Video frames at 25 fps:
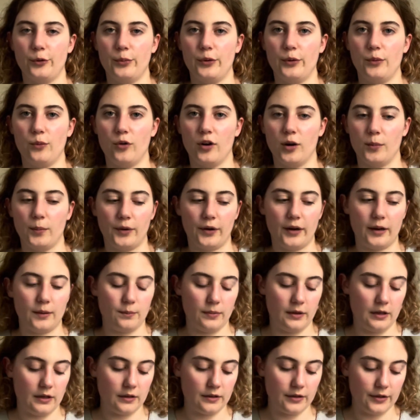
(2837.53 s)
bit warmer and
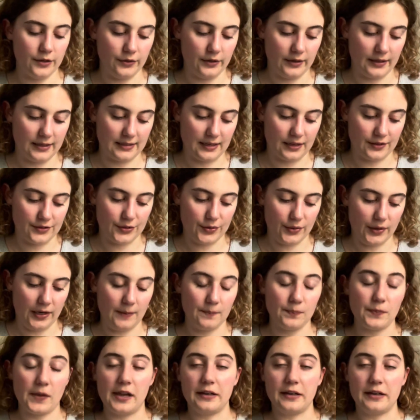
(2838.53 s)
be a cute accessory.